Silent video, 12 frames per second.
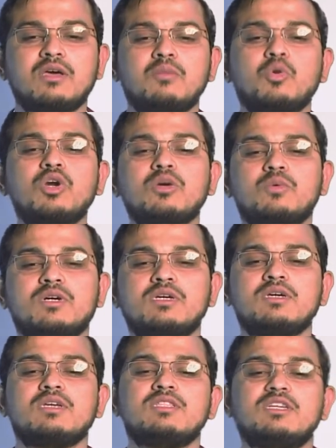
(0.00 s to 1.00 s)
Moreover,
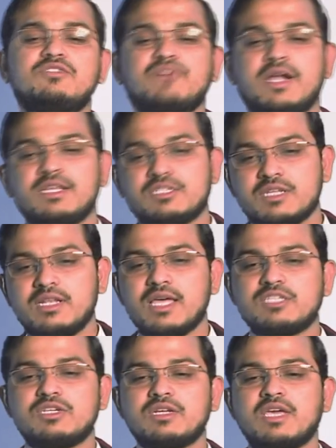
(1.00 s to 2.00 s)
the traditional
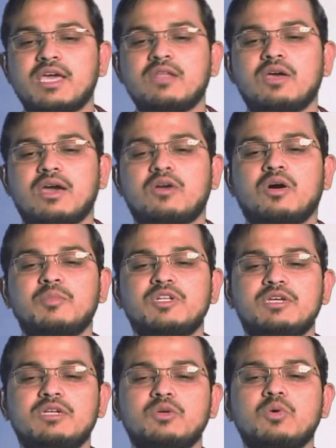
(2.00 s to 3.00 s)
lecture can
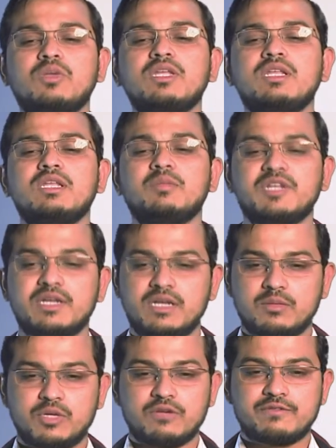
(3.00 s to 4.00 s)
accommodate only limited
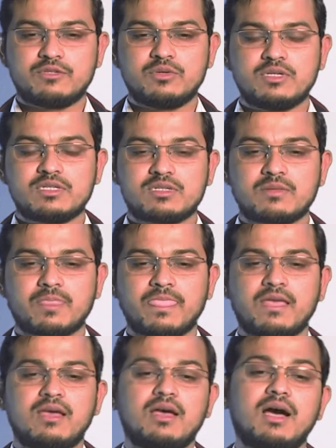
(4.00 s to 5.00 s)
number of students.
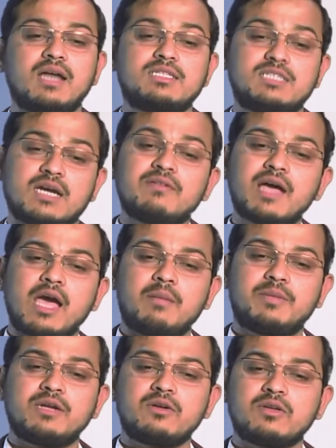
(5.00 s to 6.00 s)
A Java
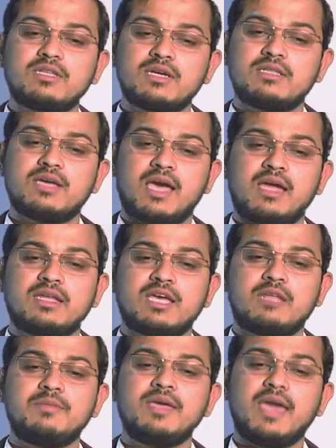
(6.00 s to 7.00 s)
applet, on the other hand,
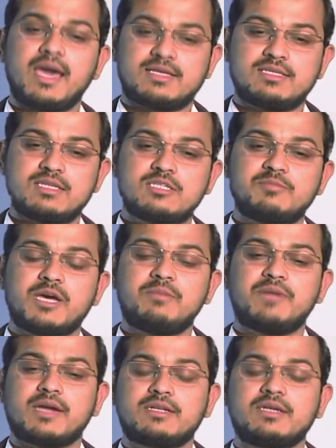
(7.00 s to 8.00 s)
can be accessed by
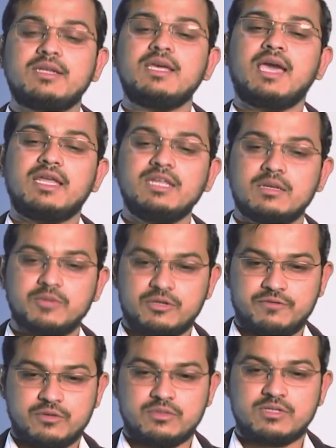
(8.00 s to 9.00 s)
practically any number
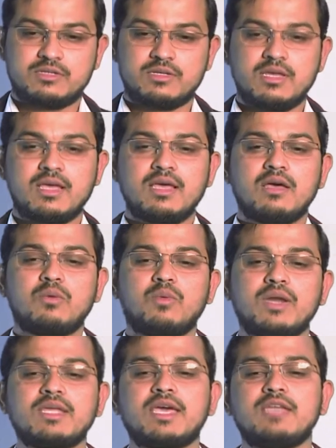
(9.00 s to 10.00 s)
of users.
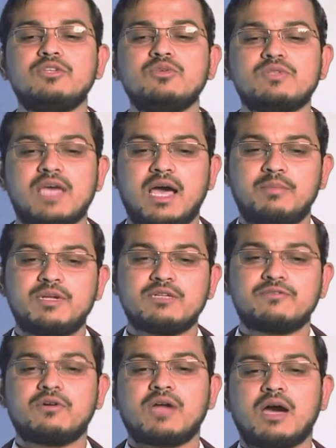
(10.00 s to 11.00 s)
One can use applets
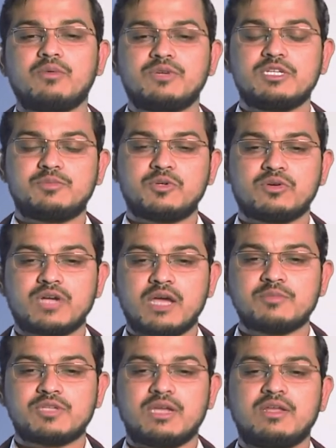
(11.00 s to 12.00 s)
for outreach
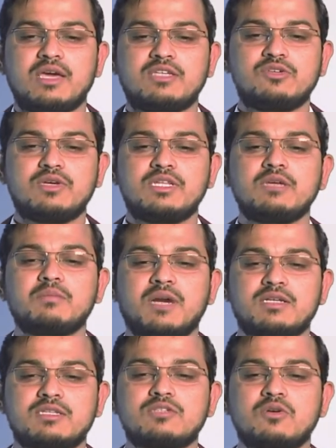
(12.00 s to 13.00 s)
programs and educating
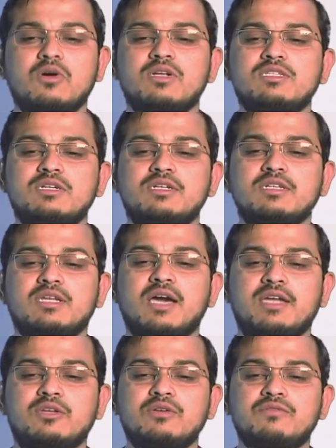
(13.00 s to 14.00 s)
masses on a certain
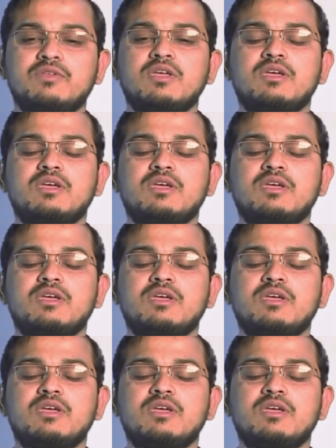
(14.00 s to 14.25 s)
kind of